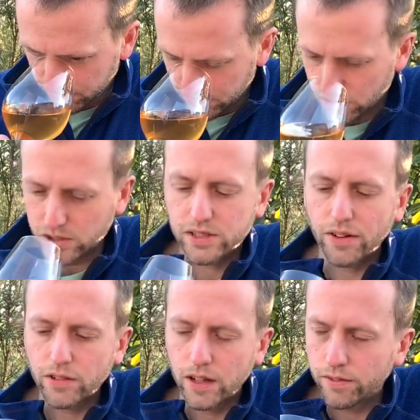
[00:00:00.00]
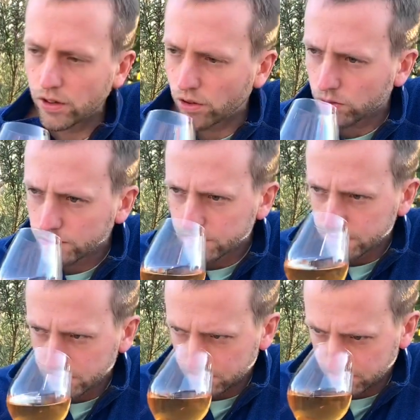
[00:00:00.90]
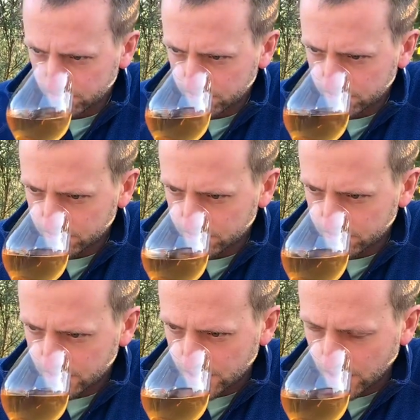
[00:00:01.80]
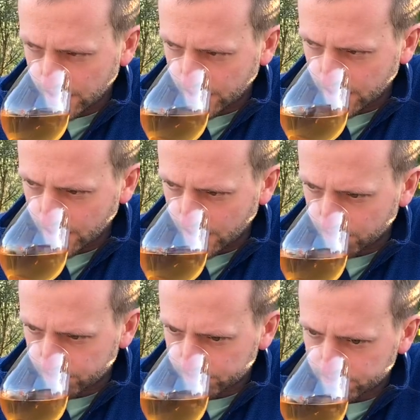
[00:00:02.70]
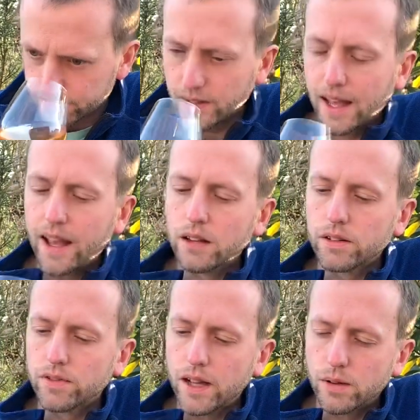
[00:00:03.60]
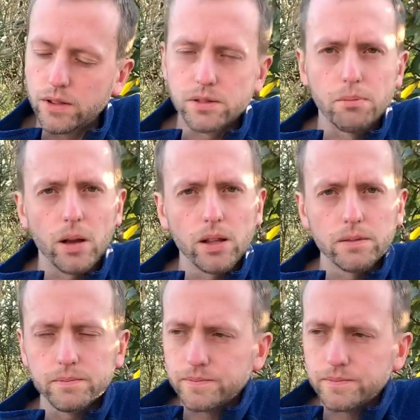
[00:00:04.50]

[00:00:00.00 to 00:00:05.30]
So it's definitely floral. It's like elderflowers and pollen.